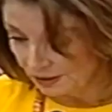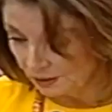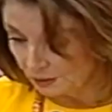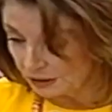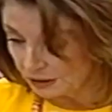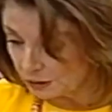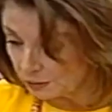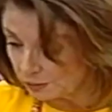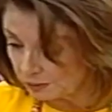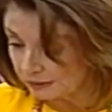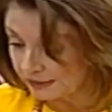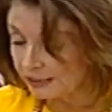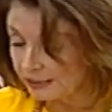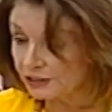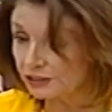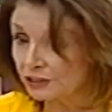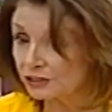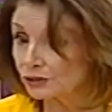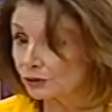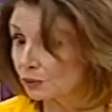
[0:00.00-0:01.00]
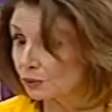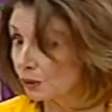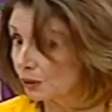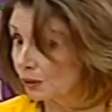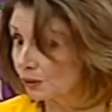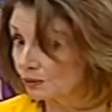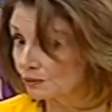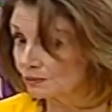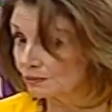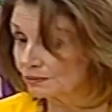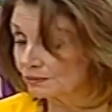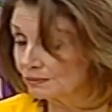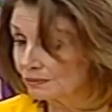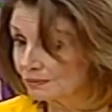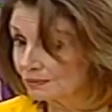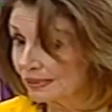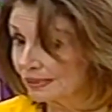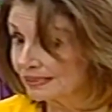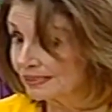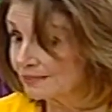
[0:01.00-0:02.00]
which pledges, quote,
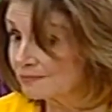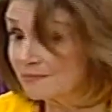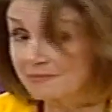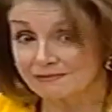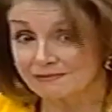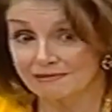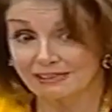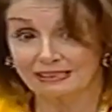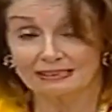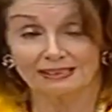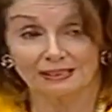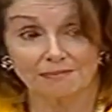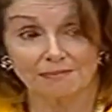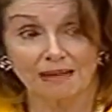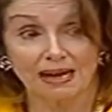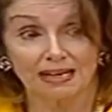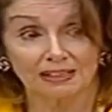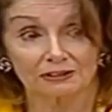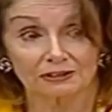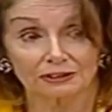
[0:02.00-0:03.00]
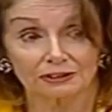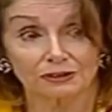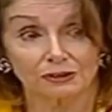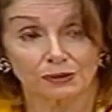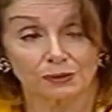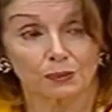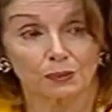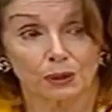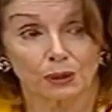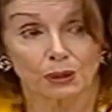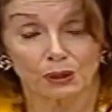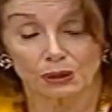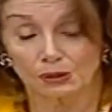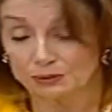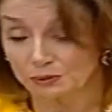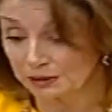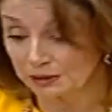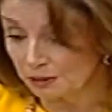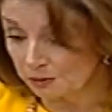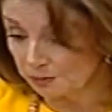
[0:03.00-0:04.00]
and really a model to the world,
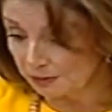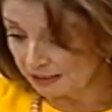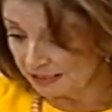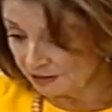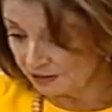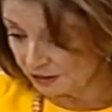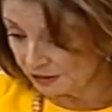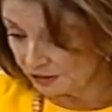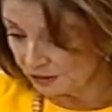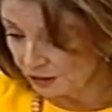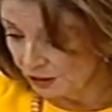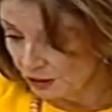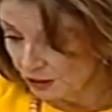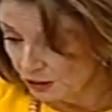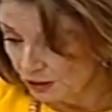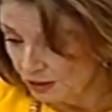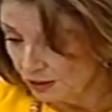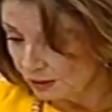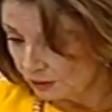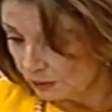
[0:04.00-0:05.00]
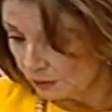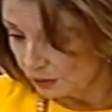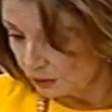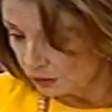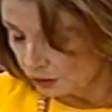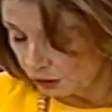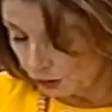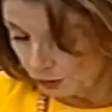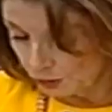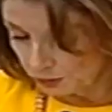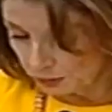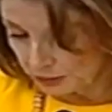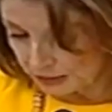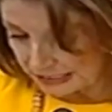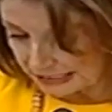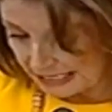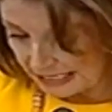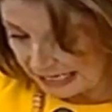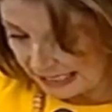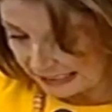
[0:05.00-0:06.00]
which pledges, quote, to
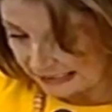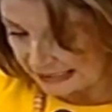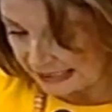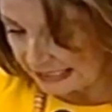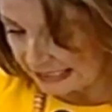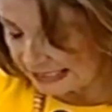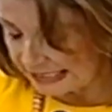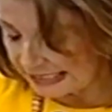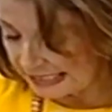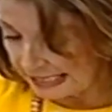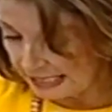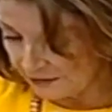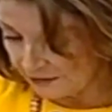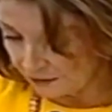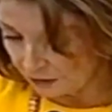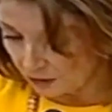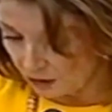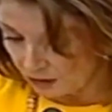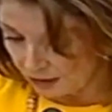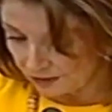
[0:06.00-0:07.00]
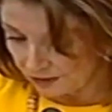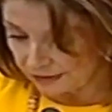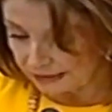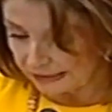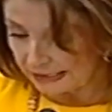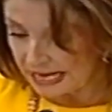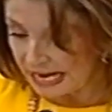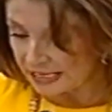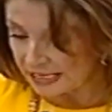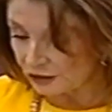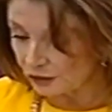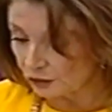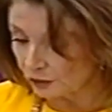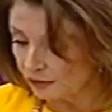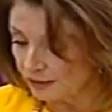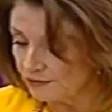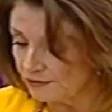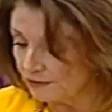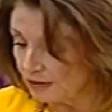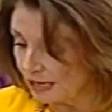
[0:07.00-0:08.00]
protect and safeguard the national
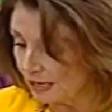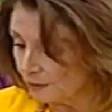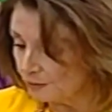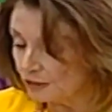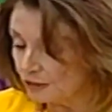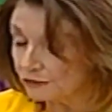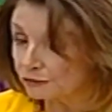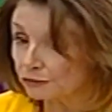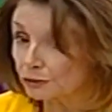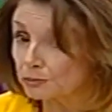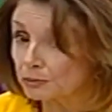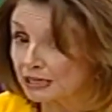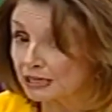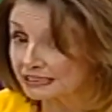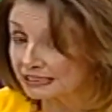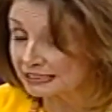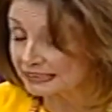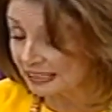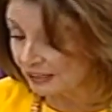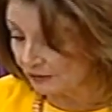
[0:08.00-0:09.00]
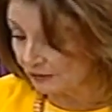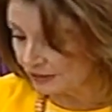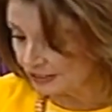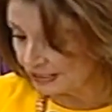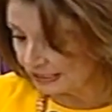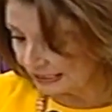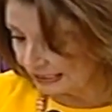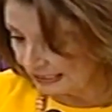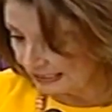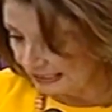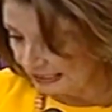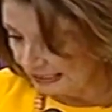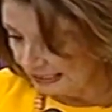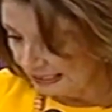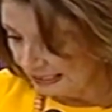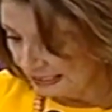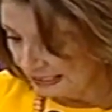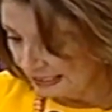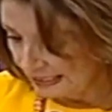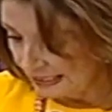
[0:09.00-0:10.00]
environment for posterity
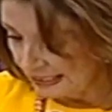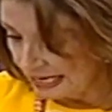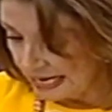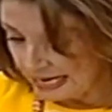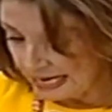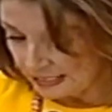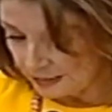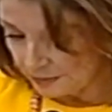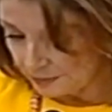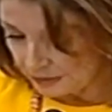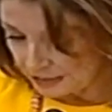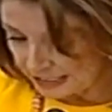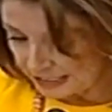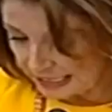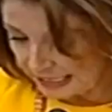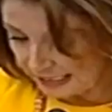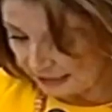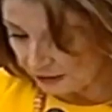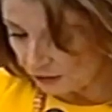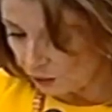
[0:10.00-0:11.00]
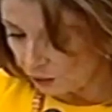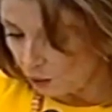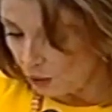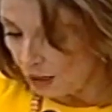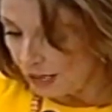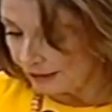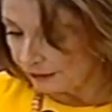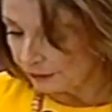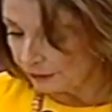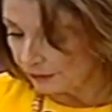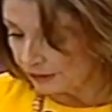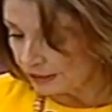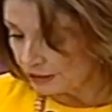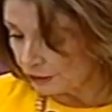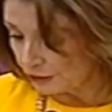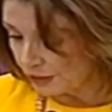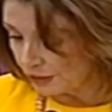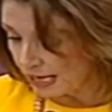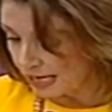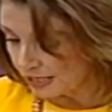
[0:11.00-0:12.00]
and protect the wider
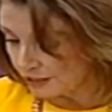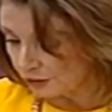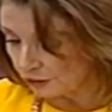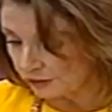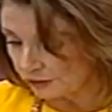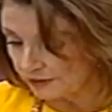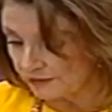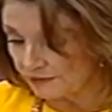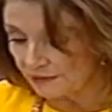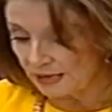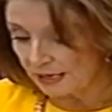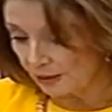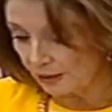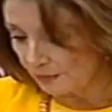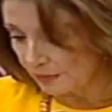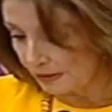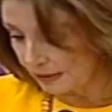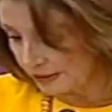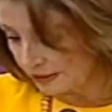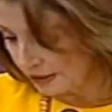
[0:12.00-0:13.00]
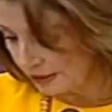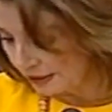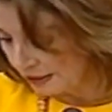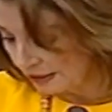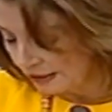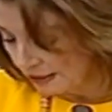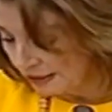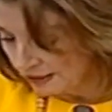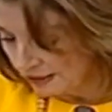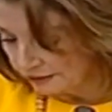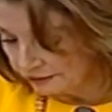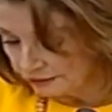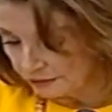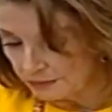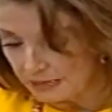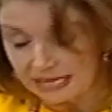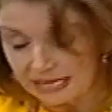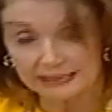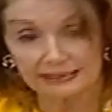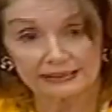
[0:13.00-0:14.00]
international environment for
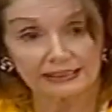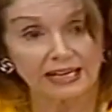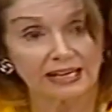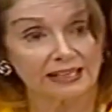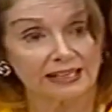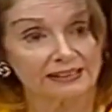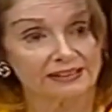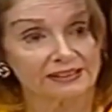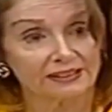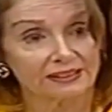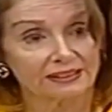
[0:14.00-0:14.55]
mankind.